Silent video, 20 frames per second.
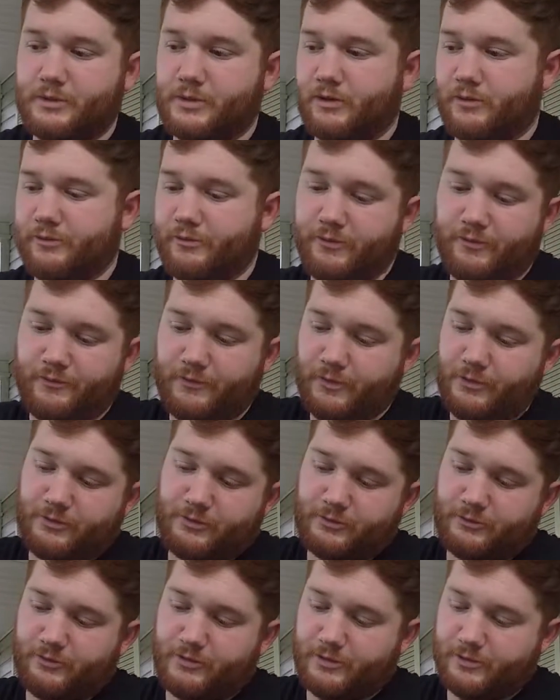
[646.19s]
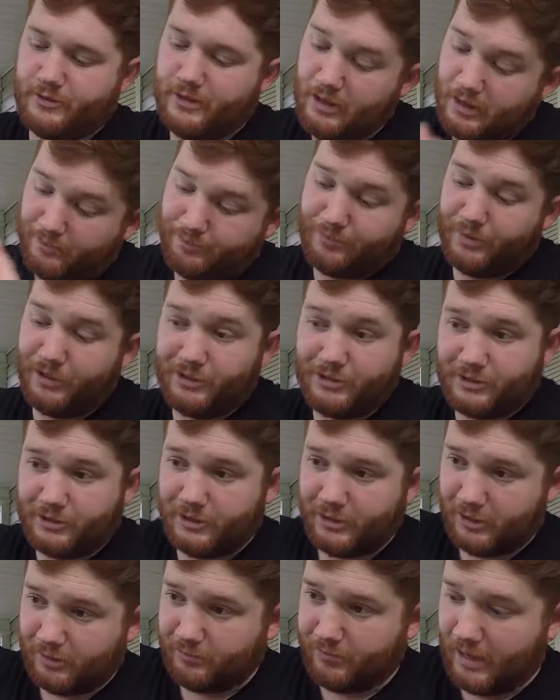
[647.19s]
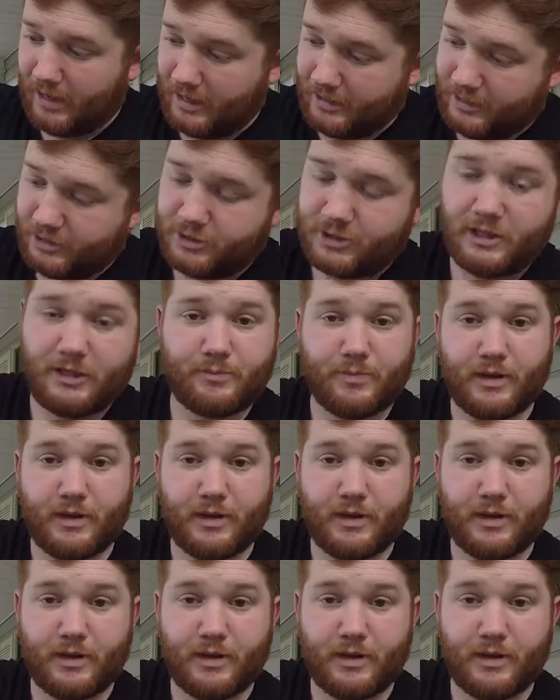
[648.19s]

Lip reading: or if you just want to bunch it up behind a cheek